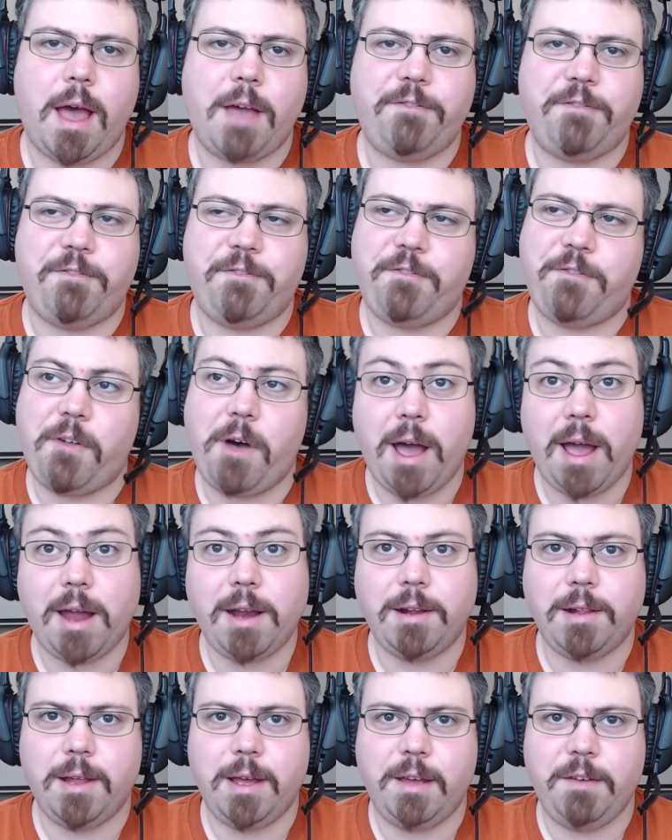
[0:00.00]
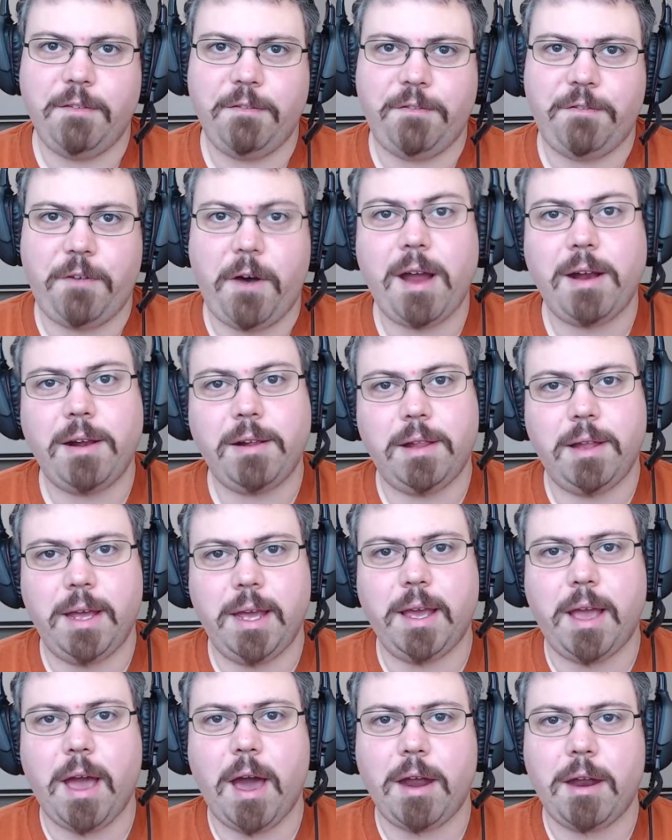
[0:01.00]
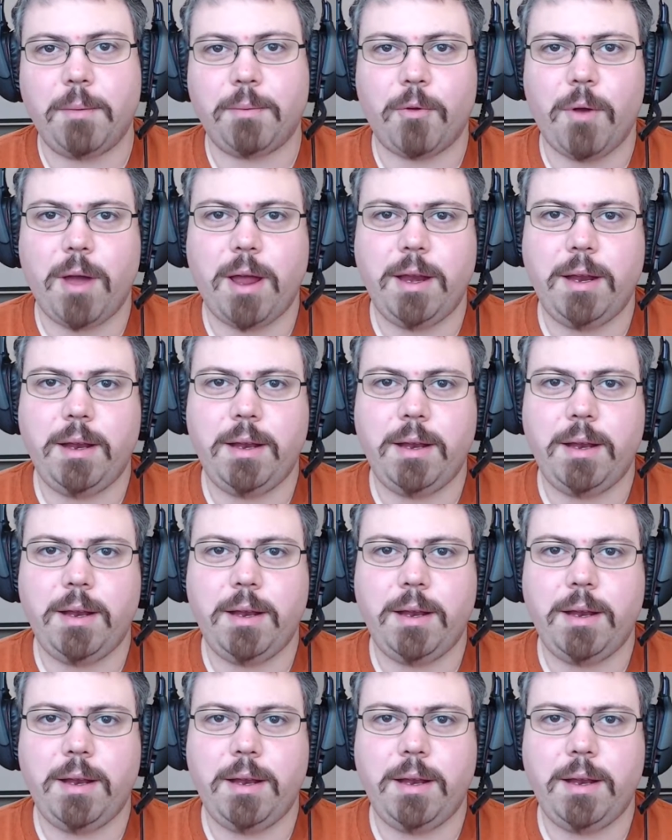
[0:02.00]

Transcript: finally got upgraded